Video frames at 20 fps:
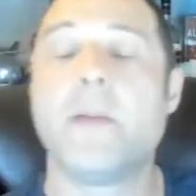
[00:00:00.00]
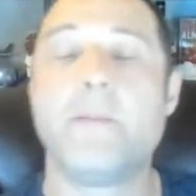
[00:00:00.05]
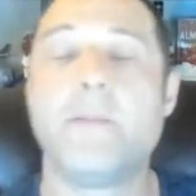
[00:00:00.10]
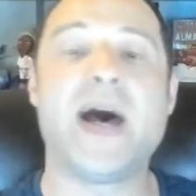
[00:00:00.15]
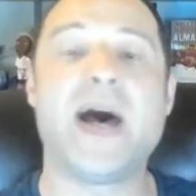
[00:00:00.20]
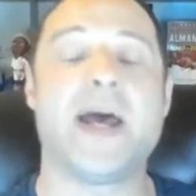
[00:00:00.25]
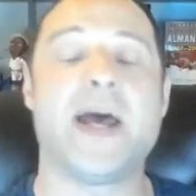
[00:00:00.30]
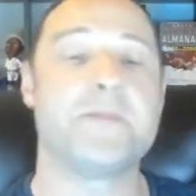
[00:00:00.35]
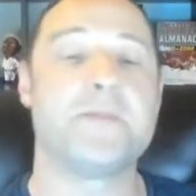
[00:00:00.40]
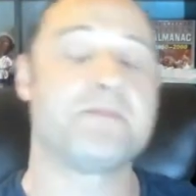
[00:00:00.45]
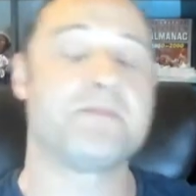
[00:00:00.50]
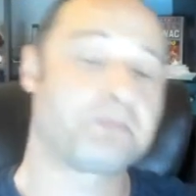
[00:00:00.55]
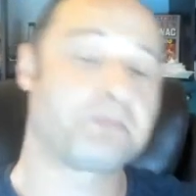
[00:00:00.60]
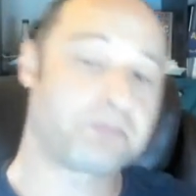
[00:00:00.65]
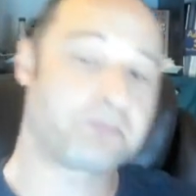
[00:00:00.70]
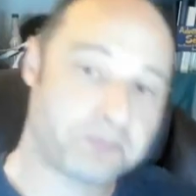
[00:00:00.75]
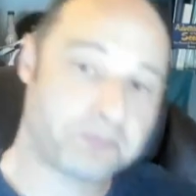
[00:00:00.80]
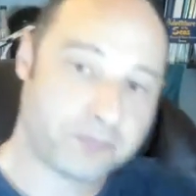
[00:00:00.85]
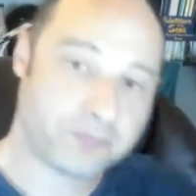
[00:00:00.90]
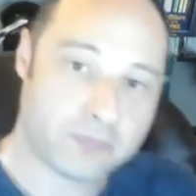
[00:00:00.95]
But
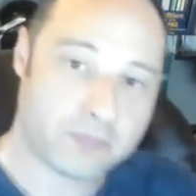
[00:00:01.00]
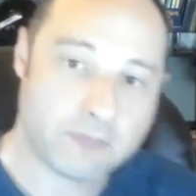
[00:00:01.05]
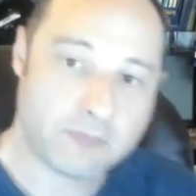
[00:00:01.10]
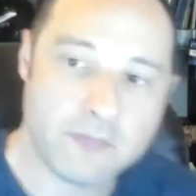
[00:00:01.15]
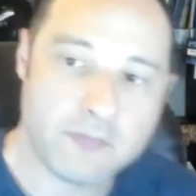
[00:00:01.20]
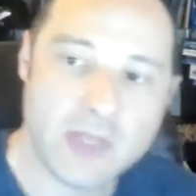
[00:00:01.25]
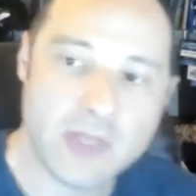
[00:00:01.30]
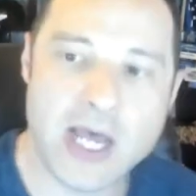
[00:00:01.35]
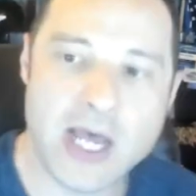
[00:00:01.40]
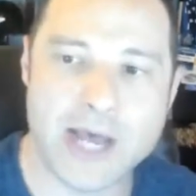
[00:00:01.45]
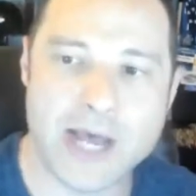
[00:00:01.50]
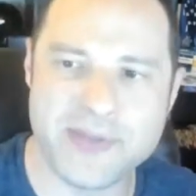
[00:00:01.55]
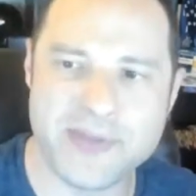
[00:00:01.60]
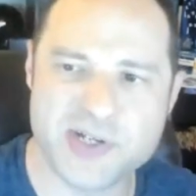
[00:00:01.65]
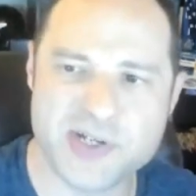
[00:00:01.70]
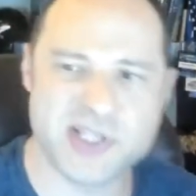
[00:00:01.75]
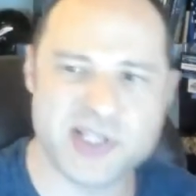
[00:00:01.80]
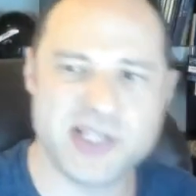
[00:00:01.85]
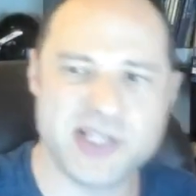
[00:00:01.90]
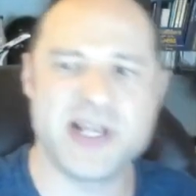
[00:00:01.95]

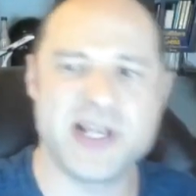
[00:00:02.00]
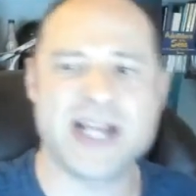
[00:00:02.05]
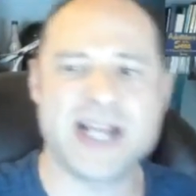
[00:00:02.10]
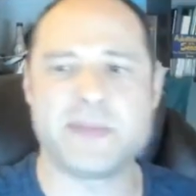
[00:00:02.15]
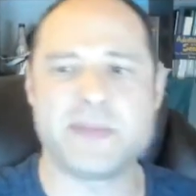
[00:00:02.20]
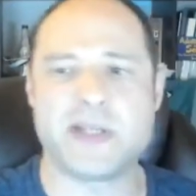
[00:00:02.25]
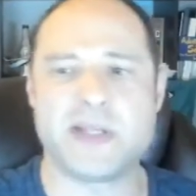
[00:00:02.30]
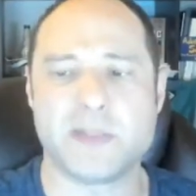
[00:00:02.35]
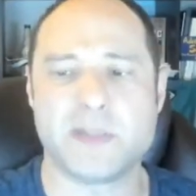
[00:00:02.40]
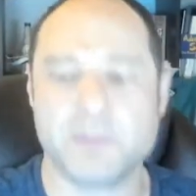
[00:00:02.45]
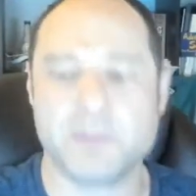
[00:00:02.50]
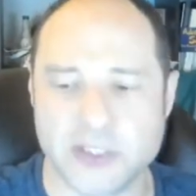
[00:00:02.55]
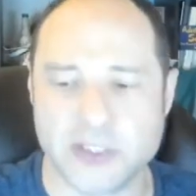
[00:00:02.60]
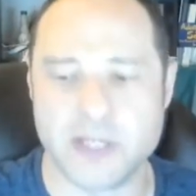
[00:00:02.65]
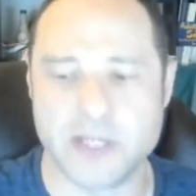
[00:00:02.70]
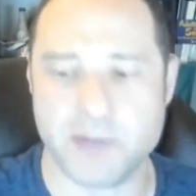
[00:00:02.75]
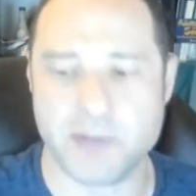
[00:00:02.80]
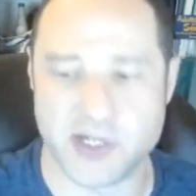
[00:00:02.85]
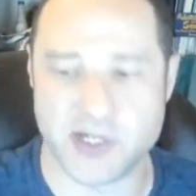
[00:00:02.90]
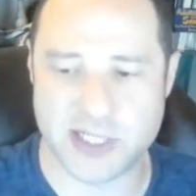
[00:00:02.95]
it's not going to be
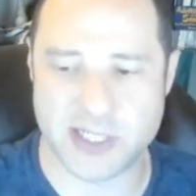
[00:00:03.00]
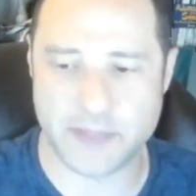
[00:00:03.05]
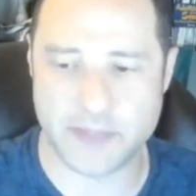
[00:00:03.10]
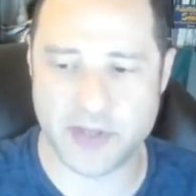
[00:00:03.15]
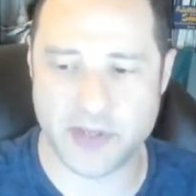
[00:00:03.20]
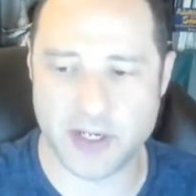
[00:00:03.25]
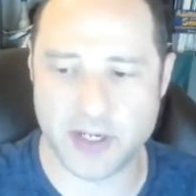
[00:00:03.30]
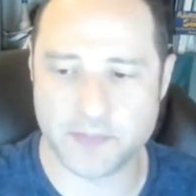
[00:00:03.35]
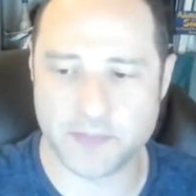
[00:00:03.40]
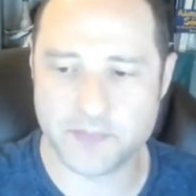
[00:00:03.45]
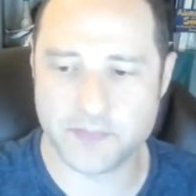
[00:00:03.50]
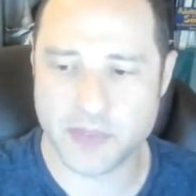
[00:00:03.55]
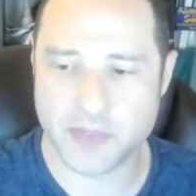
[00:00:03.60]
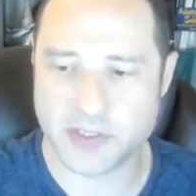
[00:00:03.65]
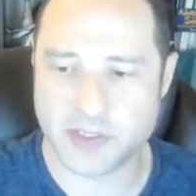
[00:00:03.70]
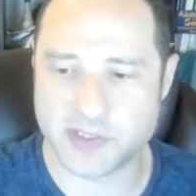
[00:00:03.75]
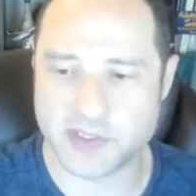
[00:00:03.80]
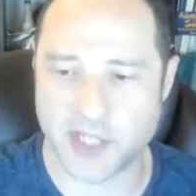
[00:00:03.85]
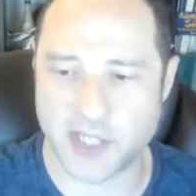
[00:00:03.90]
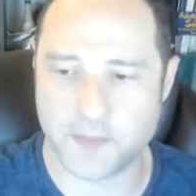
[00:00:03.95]
completely booked up there.
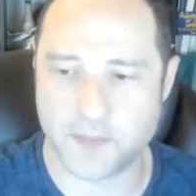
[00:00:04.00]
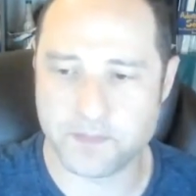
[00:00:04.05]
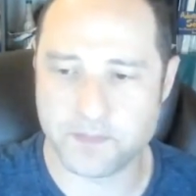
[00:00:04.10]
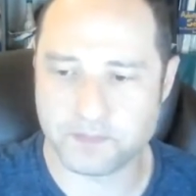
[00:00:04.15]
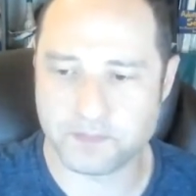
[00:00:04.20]
So.